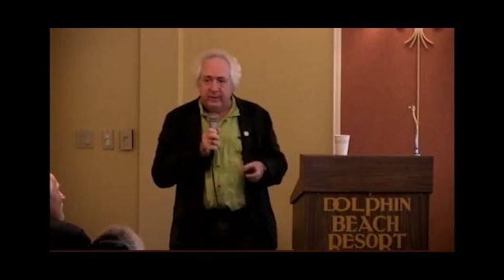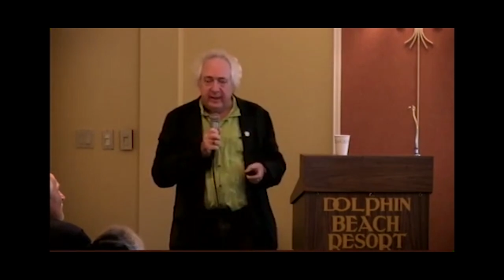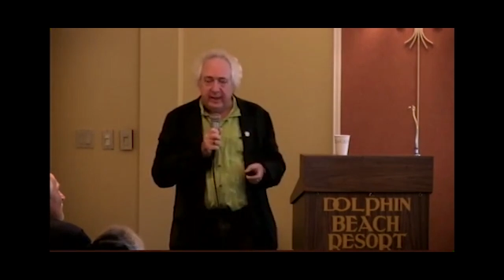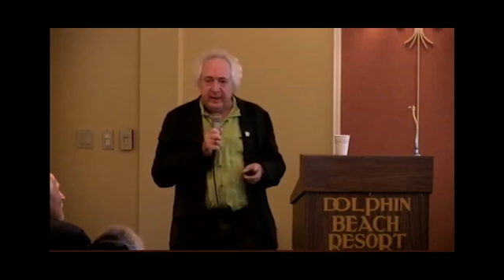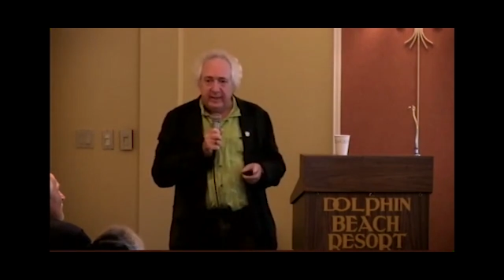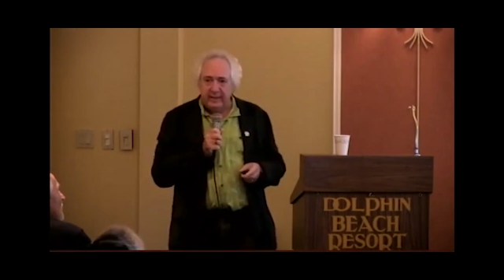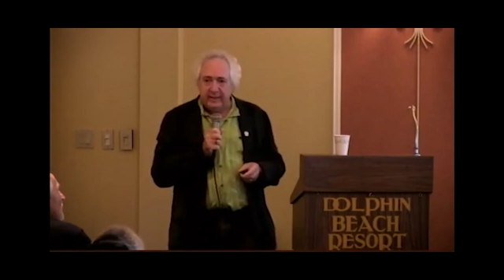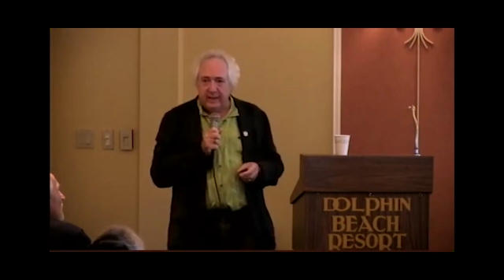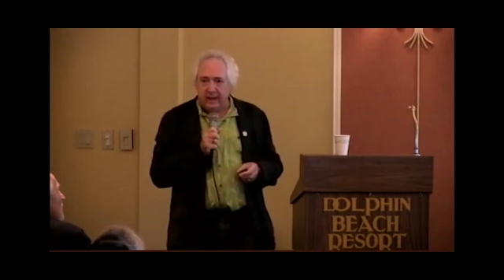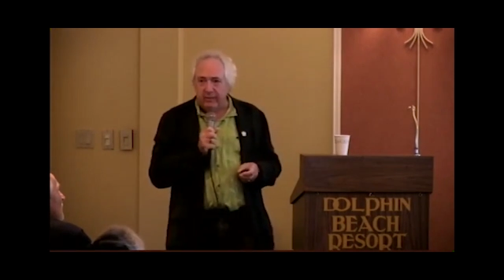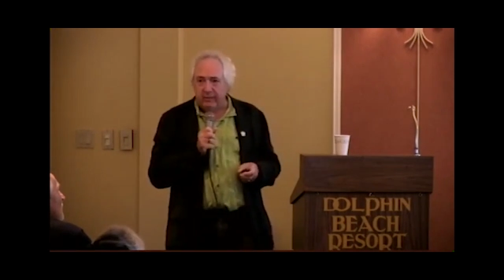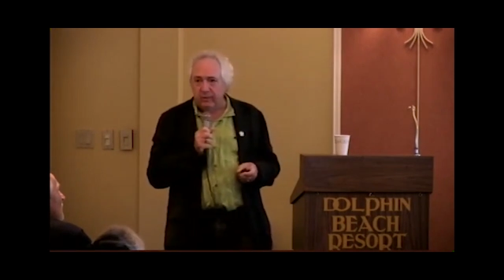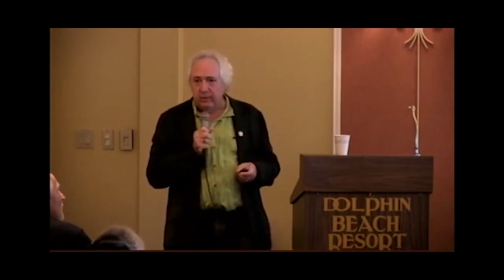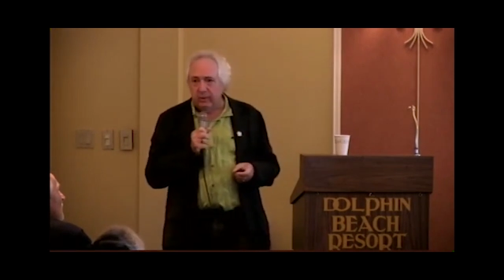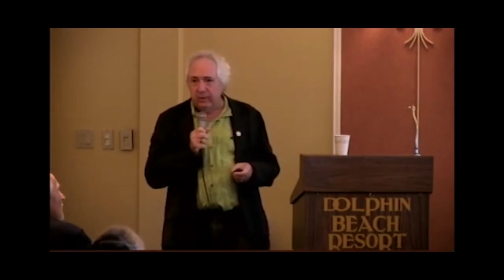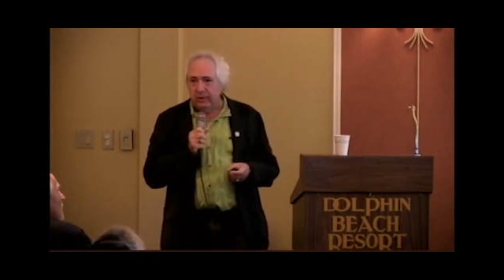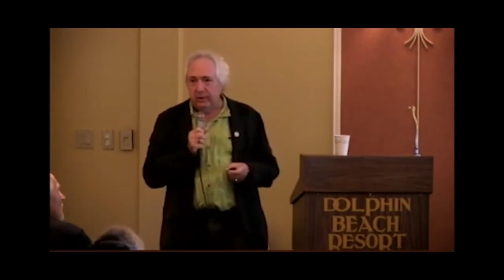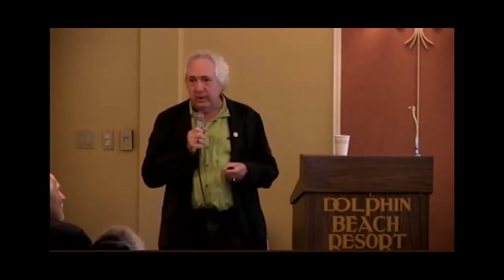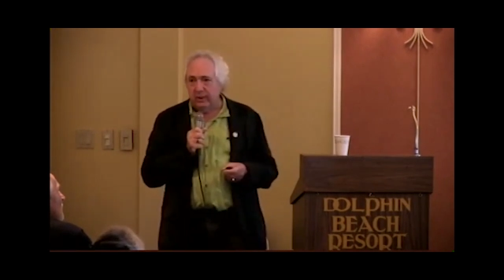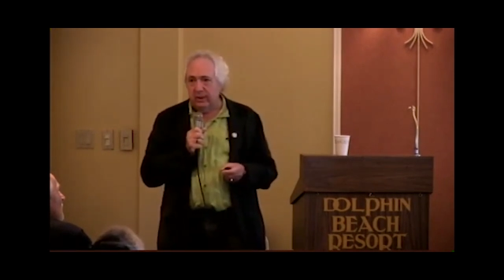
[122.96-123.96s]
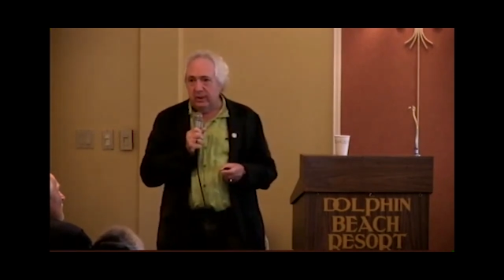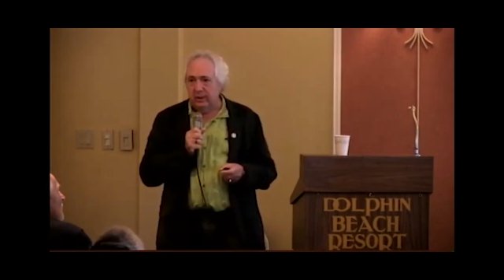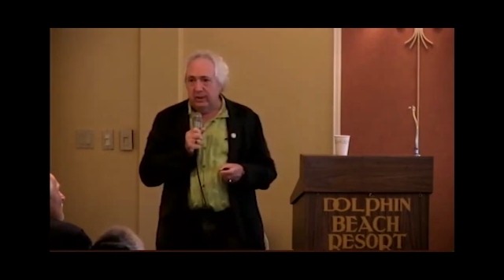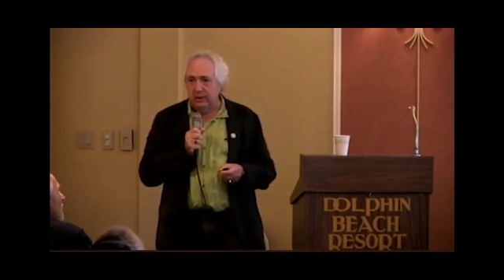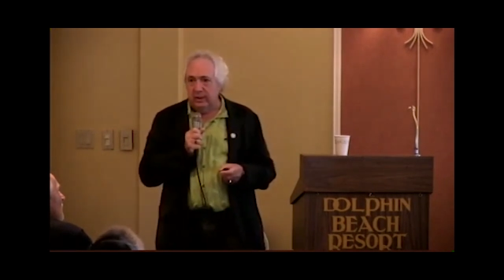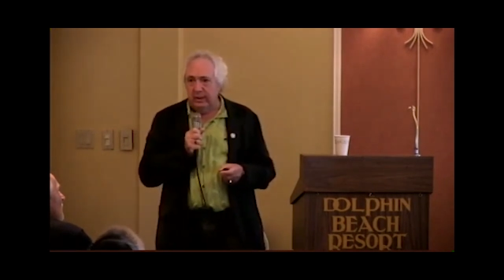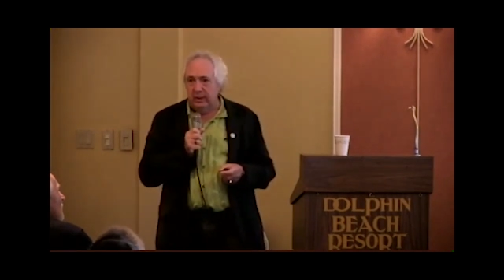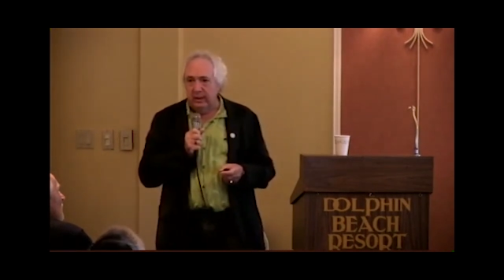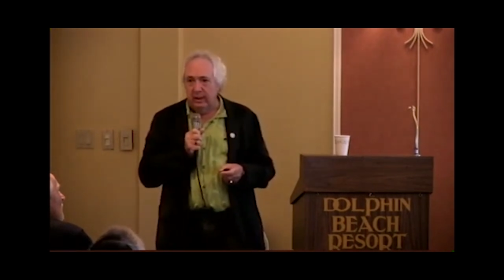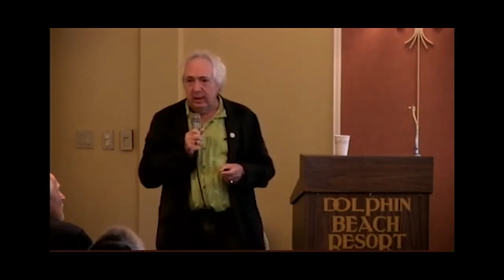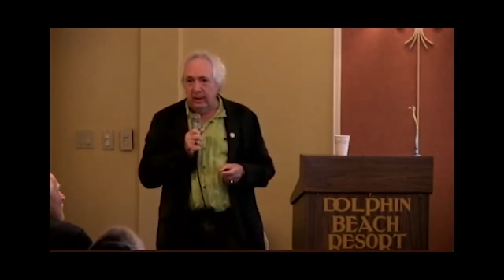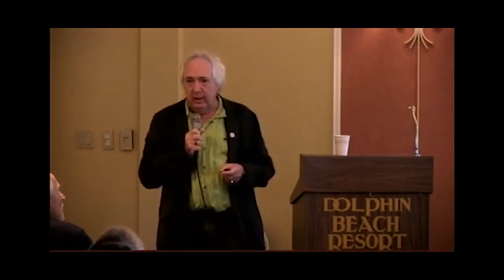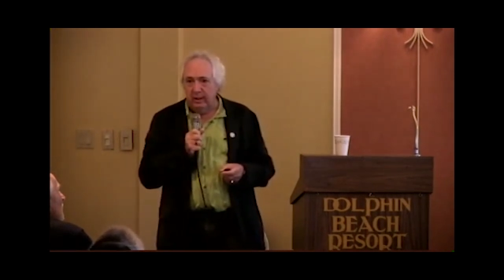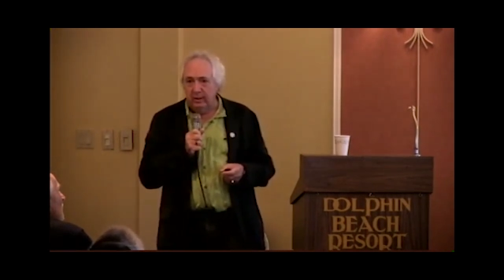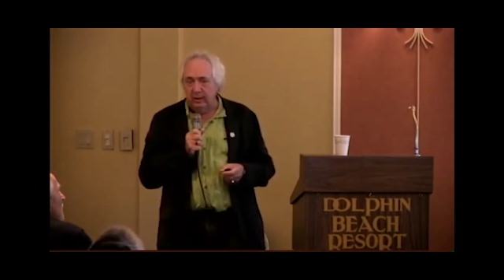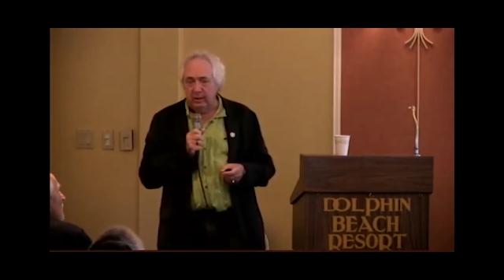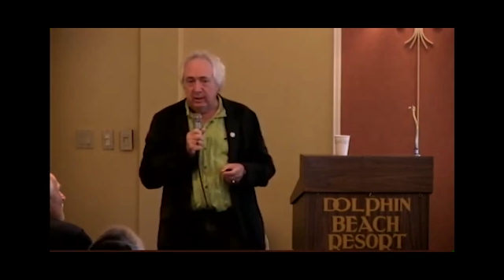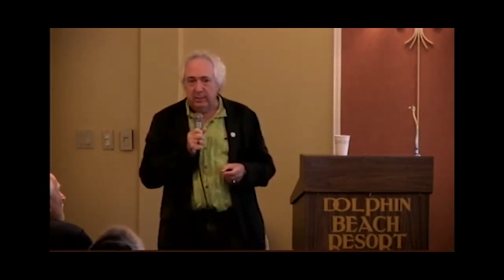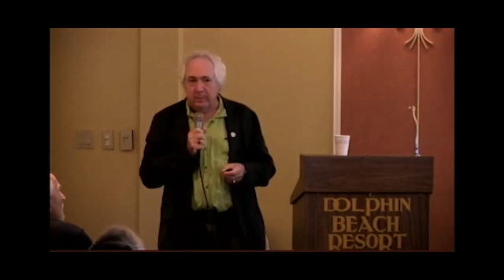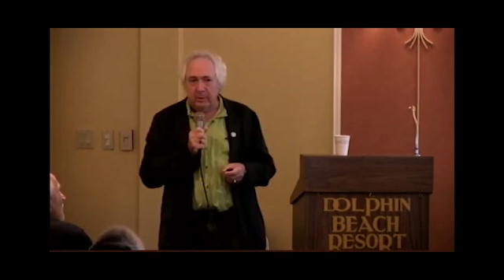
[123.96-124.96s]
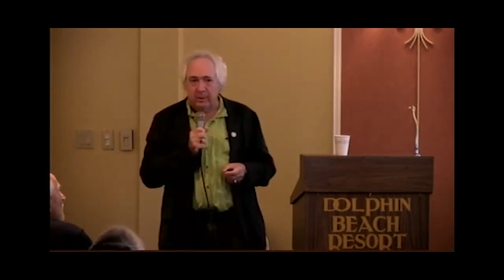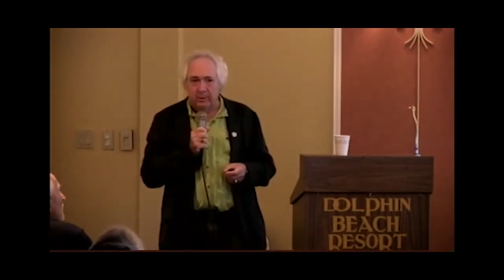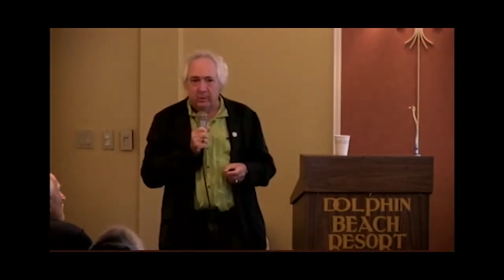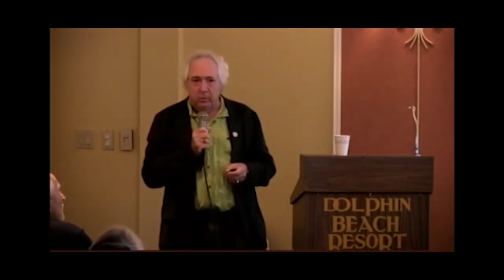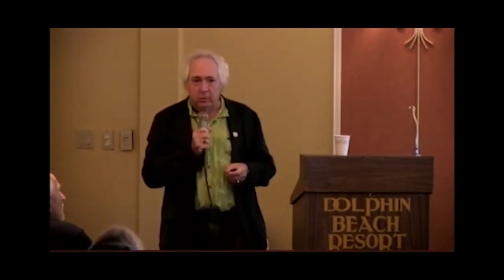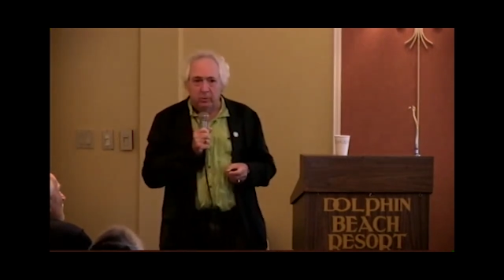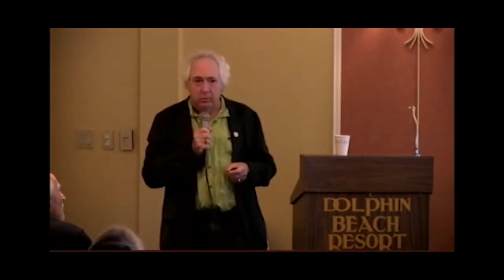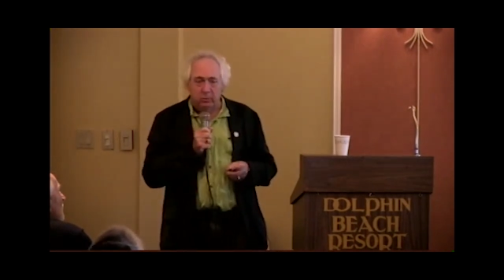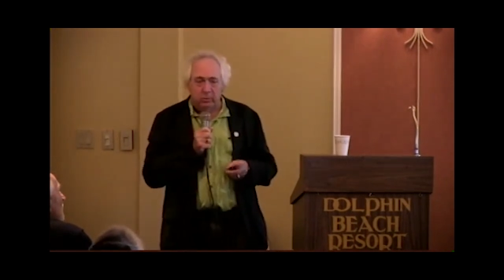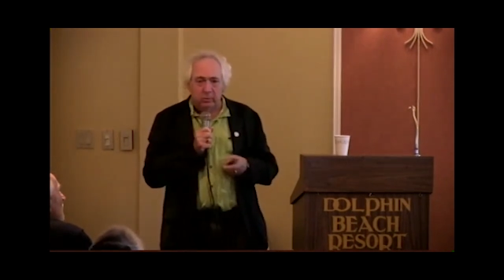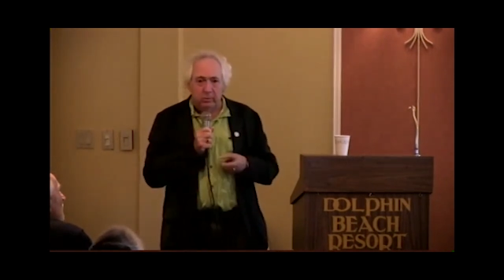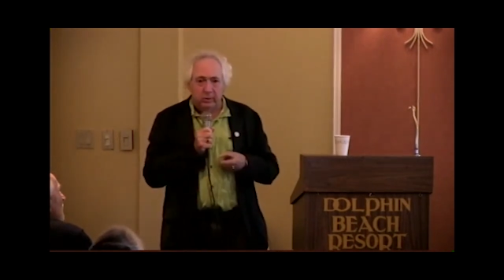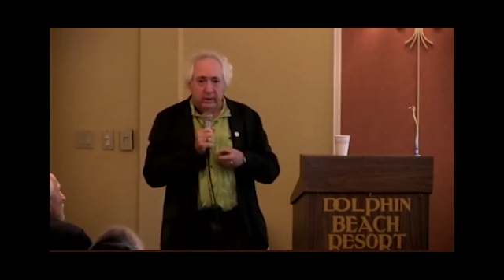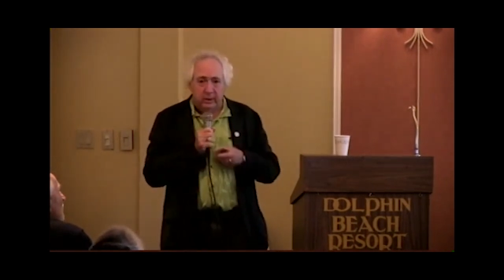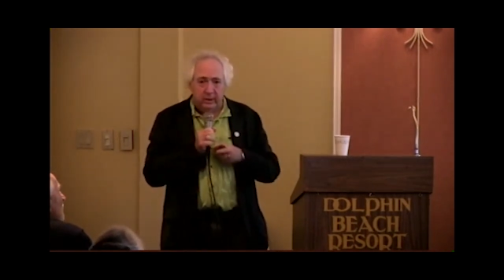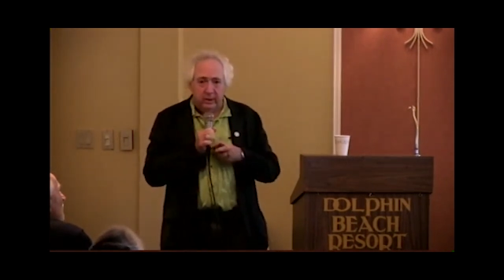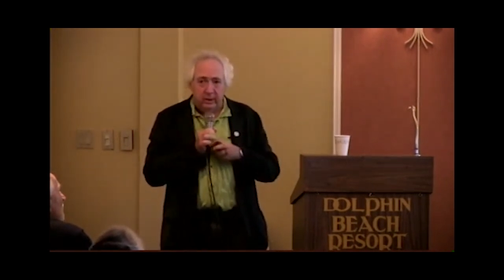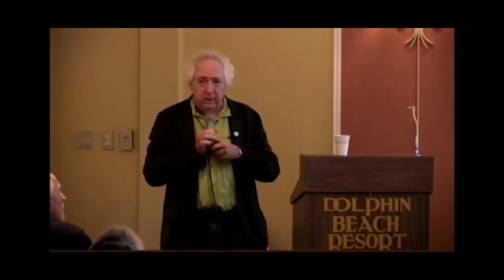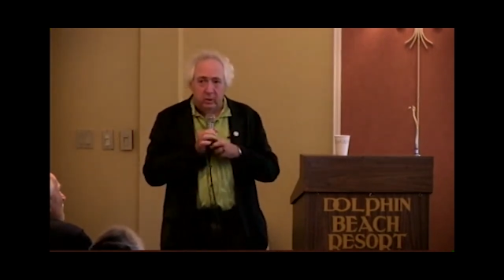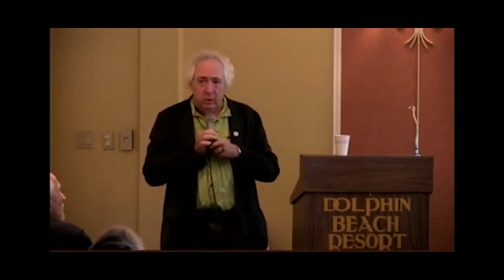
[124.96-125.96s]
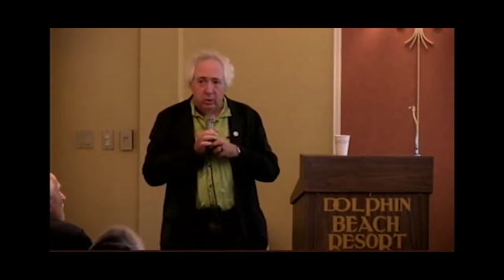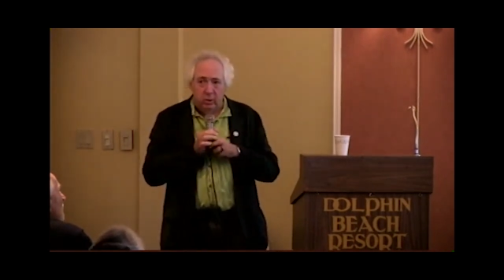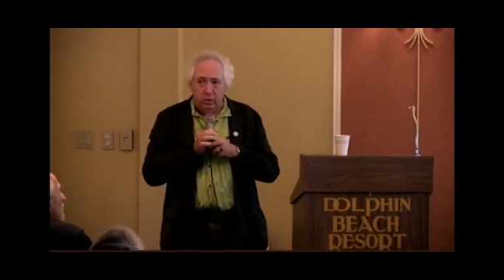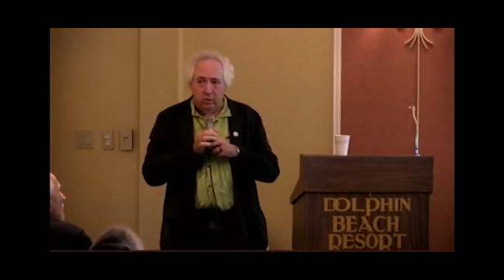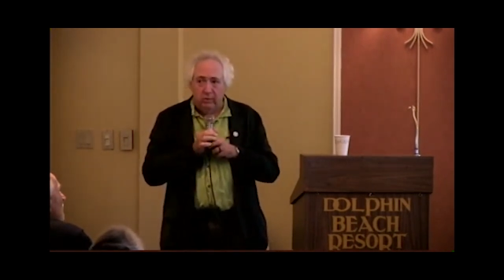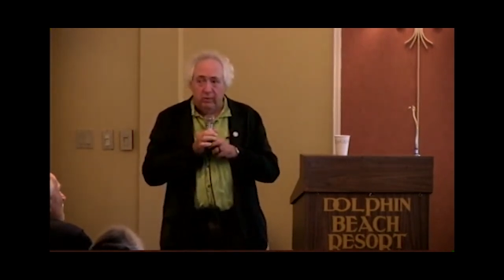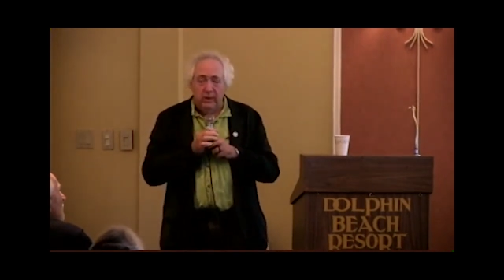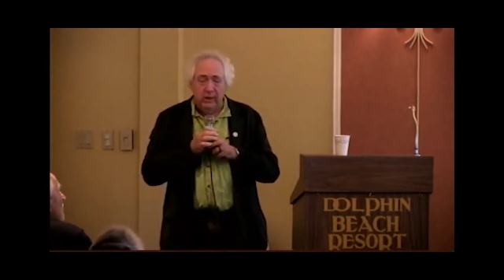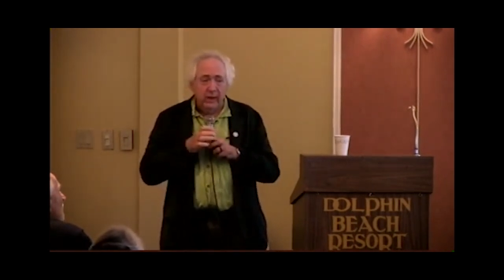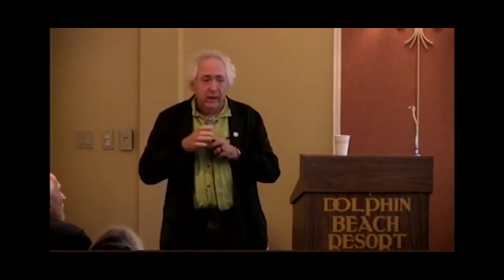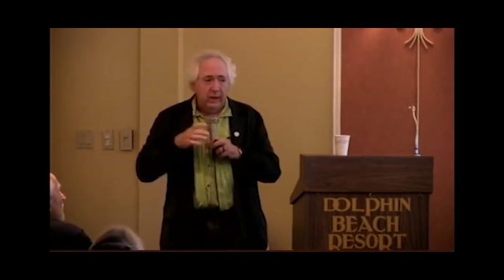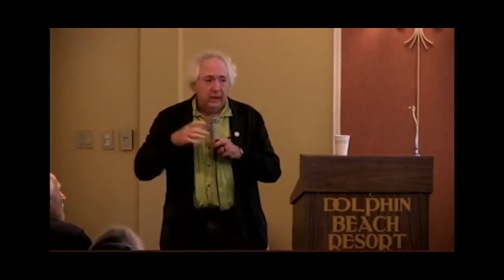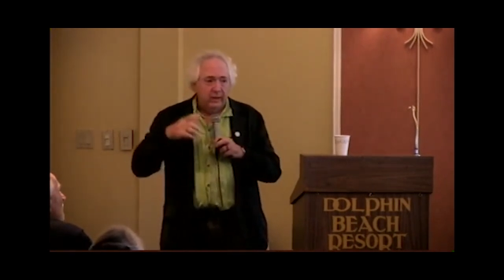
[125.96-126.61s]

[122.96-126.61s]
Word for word: that they severed the uh, some of the the nerve